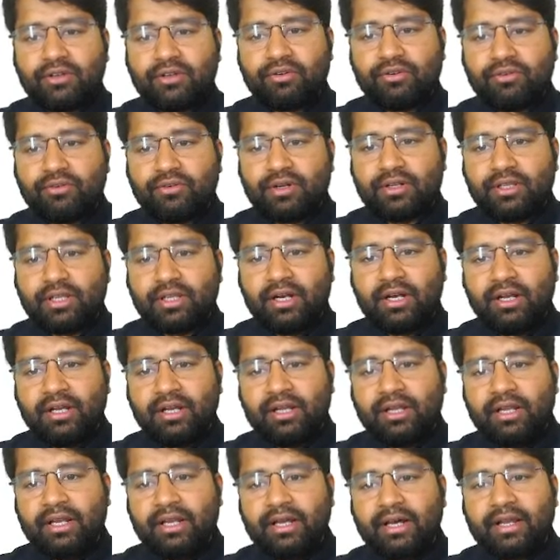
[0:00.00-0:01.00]
over the
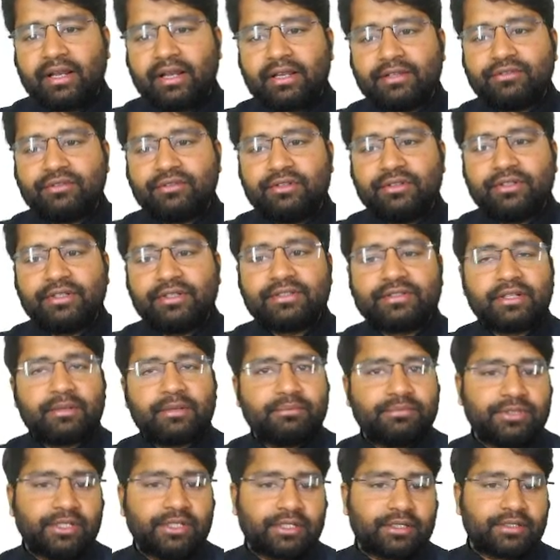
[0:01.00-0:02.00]
residuary
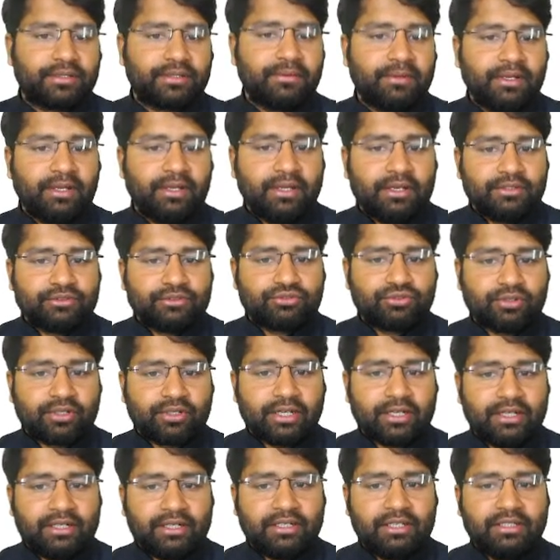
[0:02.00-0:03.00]
subject. So
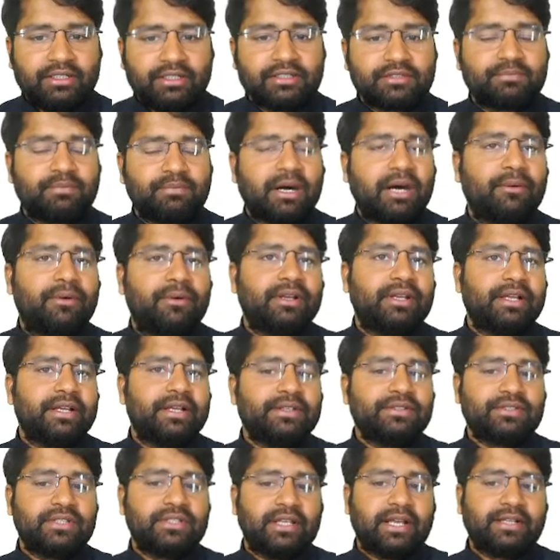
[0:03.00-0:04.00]
currently this power
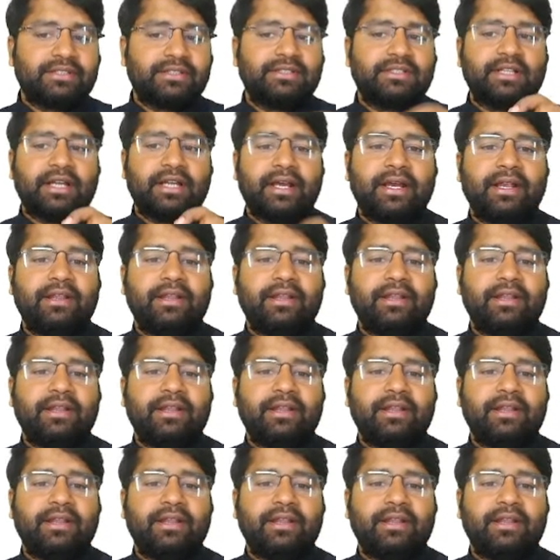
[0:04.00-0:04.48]
lies in the hand